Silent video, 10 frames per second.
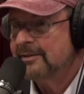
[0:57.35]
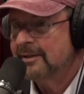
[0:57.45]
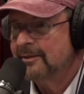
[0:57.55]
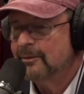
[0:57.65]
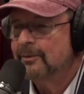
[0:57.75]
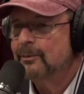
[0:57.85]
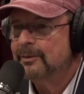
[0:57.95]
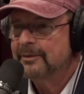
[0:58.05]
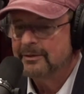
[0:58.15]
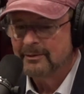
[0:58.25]
at Google
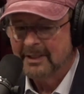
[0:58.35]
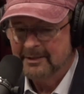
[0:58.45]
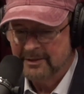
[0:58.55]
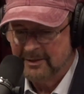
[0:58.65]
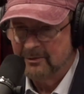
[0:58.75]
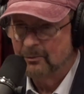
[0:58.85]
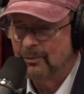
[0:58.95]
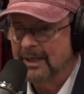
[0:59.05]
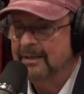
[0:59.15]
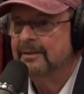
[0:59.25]
would do and I just
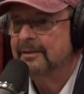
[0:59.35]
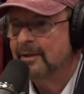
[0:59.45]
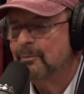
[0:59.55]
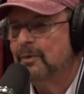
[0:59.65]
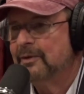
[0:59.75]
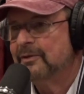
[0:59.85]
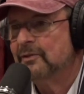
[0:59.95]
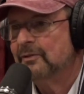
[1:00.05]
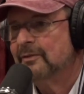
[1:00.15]
ran the numbers.